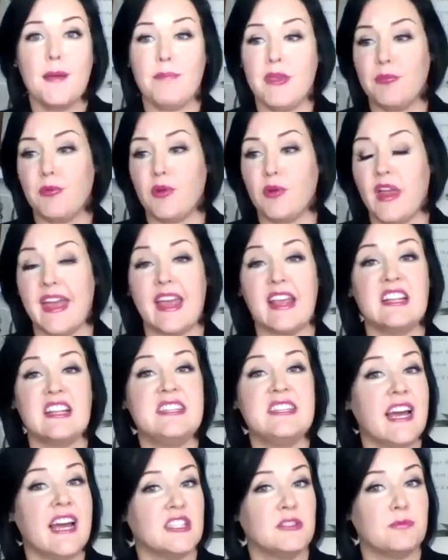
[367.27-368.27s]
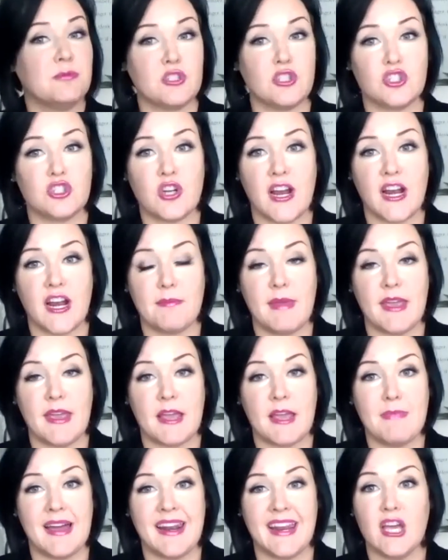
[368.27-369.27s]
people are like desperate to try to
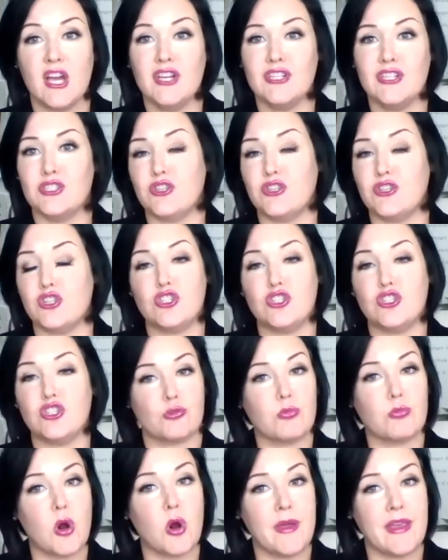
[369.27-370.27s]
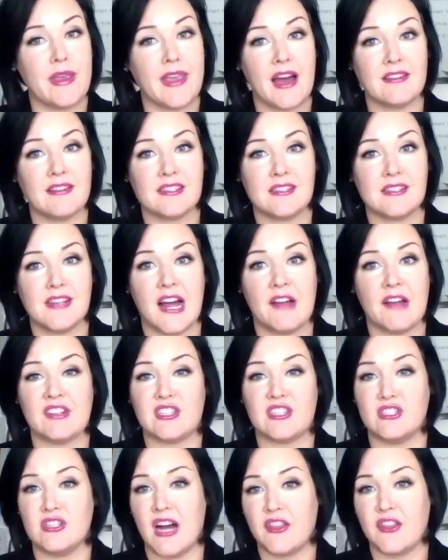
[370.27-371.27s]
make money. So they're just throwing out stuff
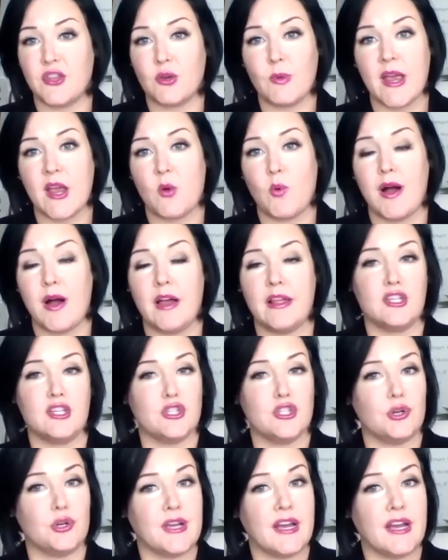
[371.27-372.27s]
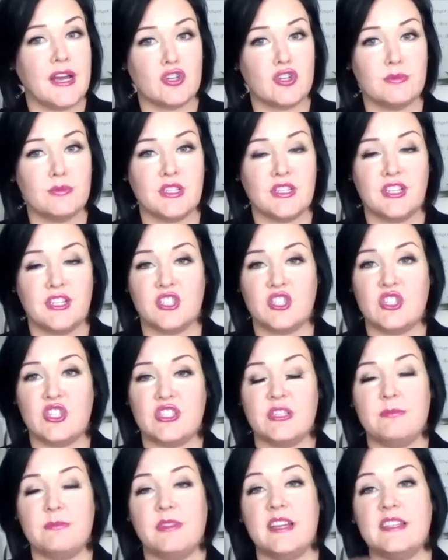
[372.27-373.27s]
that's not the right quality, don't have terms and
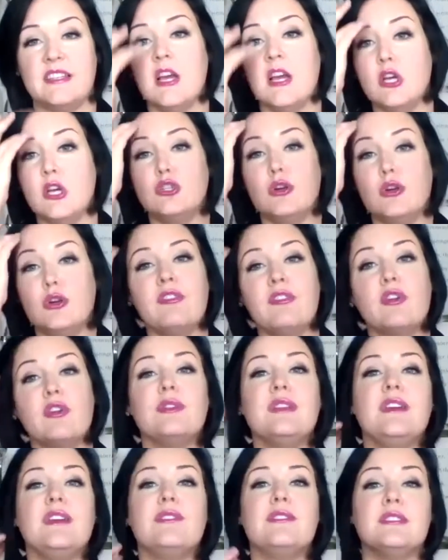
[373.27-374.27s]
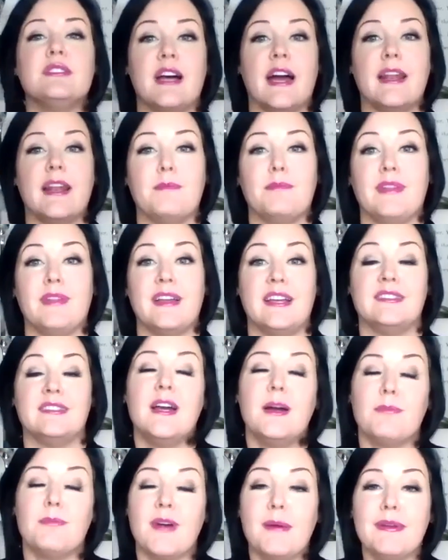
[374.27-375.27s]
conditions in place, don't have their legal side in place,
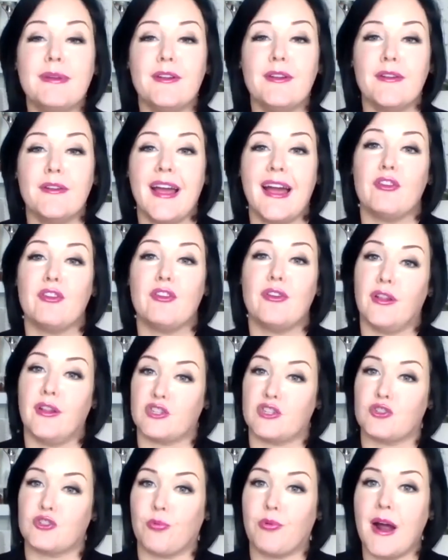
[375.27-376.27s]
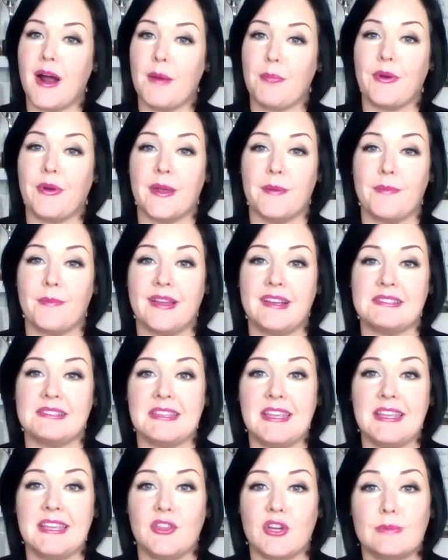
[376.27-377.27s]
probably don't have their intellectual property in
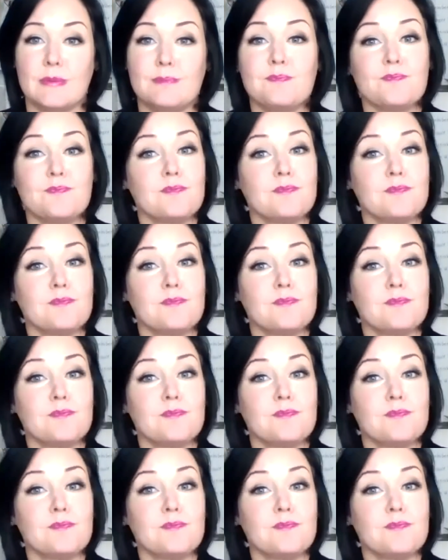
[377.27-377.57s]
place either.